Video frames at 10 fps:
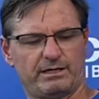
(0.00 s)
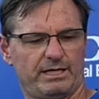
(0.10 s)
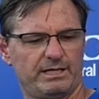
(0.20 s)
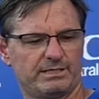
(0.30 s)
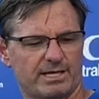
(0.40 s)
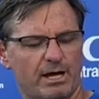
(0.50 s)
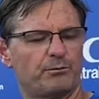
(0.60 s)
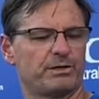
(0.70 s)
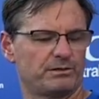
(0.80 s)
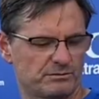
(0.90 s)
he's
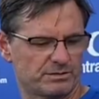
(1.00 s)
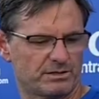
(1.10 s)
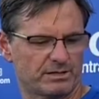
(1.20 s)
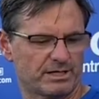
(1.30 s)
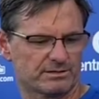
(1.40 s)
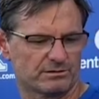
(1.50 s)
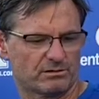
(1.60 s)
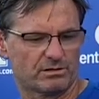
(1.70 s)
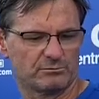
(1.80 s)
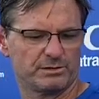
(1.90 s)
helping those young guys
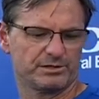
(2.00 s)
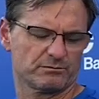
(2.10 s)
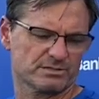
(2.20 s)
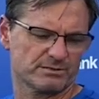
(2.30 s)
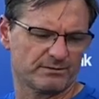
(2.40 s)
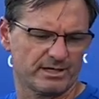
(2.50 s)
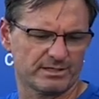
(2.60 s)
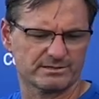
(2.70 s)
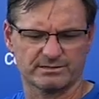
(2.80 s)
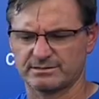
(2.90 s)
along. But there were some
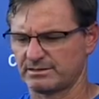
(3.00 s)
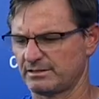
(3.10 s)
things that,